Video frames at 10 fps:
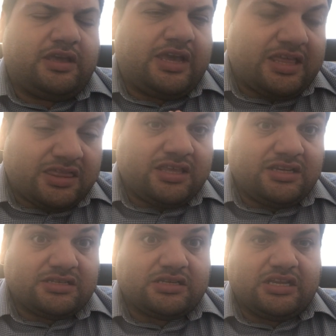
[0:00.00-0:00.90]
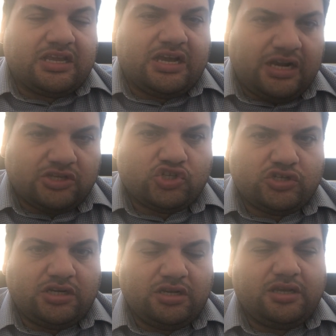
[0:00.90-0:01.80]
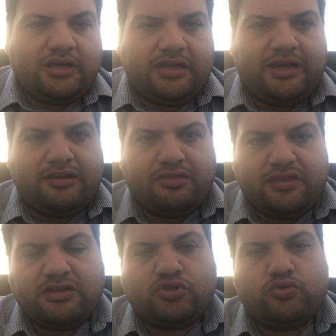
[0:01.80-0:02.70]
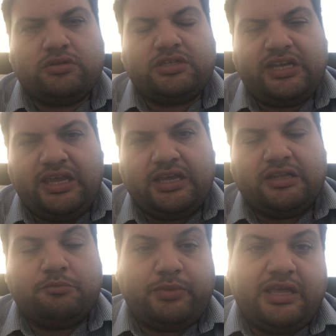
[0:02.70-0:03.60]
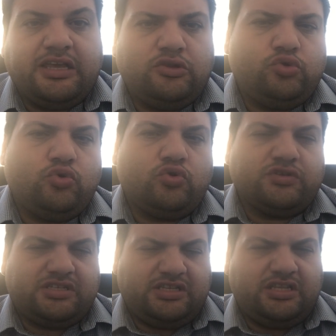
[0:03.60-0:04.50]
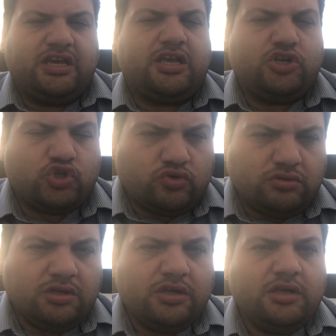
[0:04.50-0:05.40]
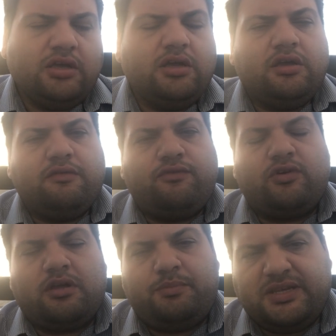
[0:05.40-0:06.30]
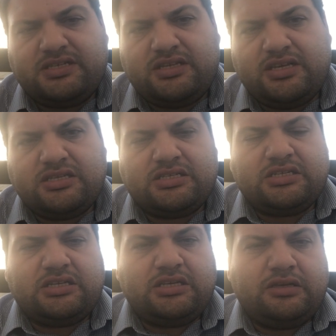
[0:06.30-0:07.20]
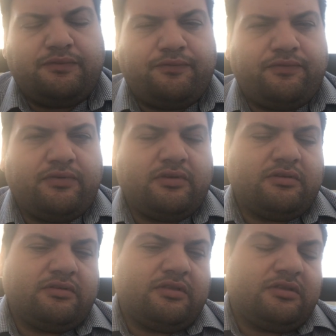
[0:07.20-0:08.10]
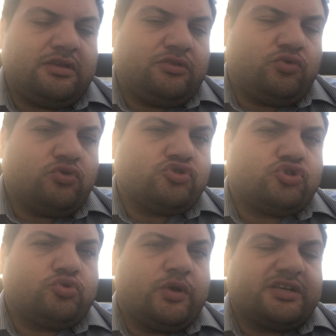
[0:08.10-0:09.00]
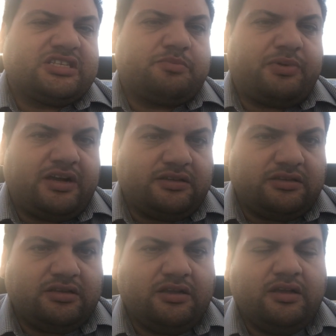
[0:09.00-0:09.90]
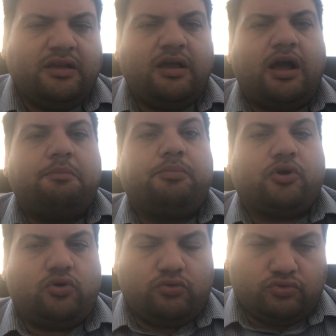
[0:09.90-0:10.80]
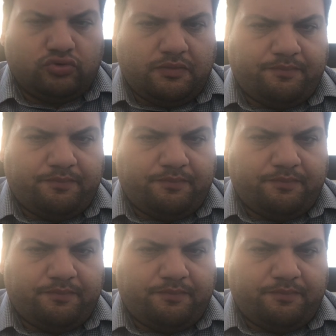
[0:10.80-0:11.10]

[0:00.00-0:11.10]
ethics in culture and things to take and bring into consideration for a business if it wants to expand abroad.